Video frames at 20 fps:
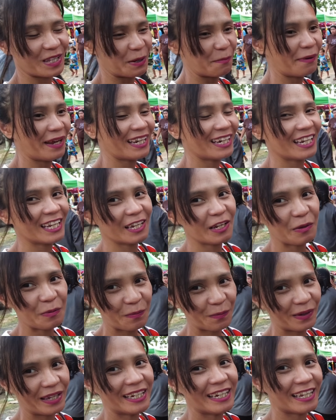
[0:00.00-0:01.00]
Many
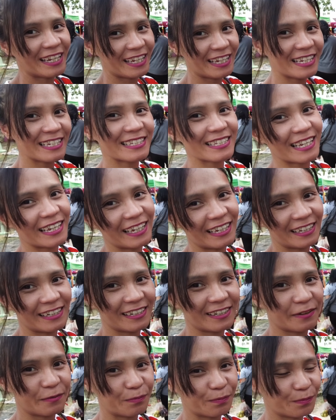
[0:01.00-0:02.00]

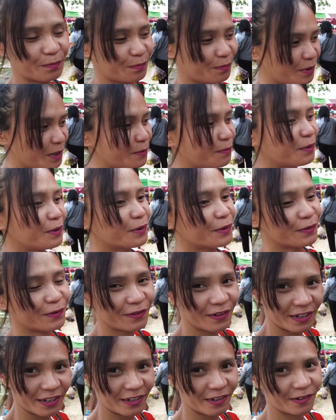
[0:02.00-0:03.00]
Isan people
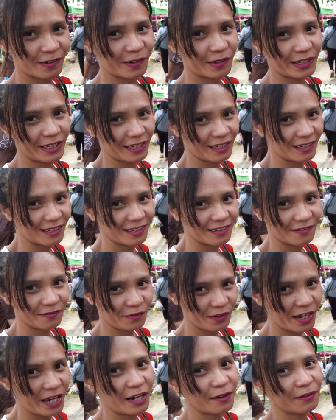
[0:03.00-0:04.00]
will
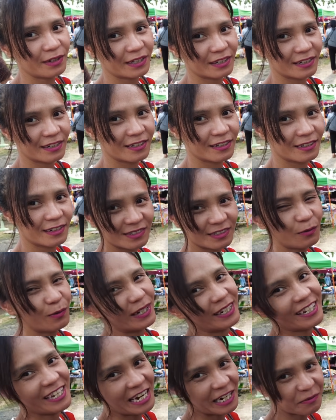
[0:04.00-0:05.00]
have it.
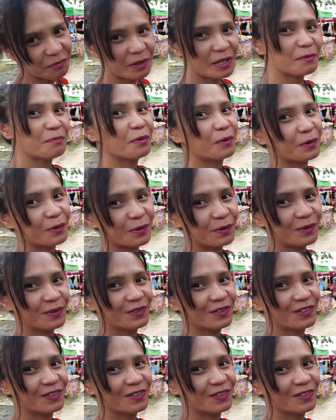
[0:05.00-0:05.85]
Snake heads,